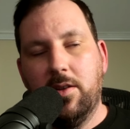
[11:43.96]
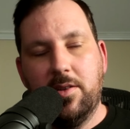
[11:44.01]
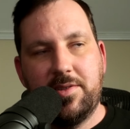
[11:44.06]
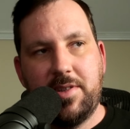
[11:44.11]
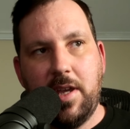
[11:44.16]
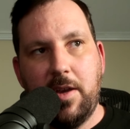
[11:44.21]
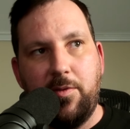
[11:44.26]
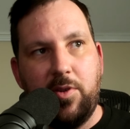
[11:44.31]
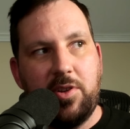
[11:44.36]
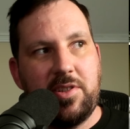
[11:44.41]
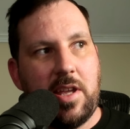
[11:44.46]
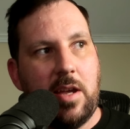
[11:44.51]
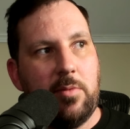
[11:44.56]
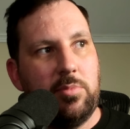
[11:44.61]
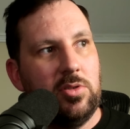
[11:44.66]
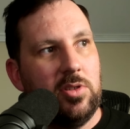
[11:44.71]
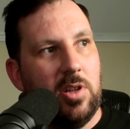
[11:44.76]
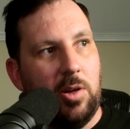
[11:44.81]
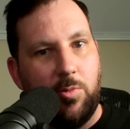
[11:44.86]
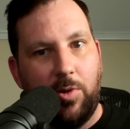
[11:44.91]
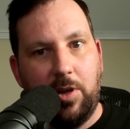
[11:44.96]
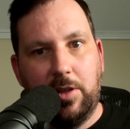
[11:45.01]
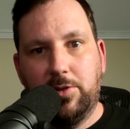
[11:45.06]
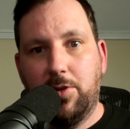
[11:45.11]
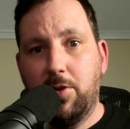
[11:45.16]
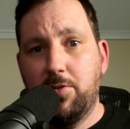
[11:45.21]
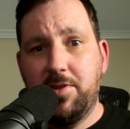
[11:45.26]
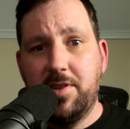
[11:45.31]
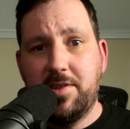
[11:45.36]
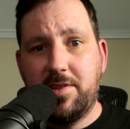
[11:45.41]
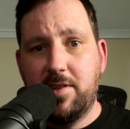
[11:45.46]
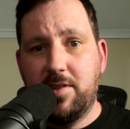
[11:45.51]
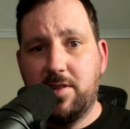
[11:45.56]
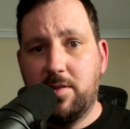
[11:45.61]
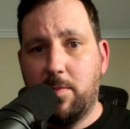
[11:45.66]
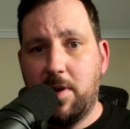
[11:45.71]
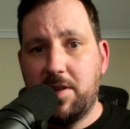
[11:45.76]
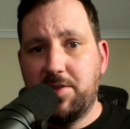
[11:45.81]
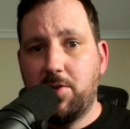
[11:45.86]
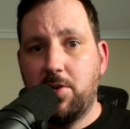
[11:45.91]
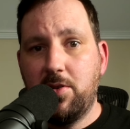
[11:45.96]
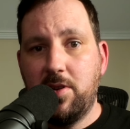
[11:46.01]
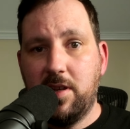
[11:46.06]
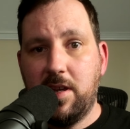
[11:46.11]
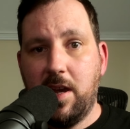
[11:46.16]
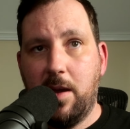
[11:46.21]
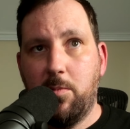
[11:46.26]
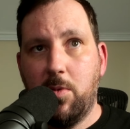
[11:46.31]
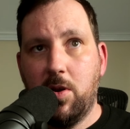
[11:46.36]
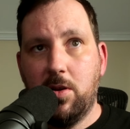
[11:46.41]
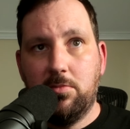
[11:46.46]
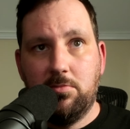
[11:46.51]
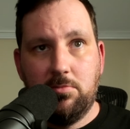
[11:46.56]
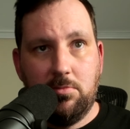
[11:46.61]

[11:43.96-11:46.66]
Say, for example, I want to load this into my Sony camera.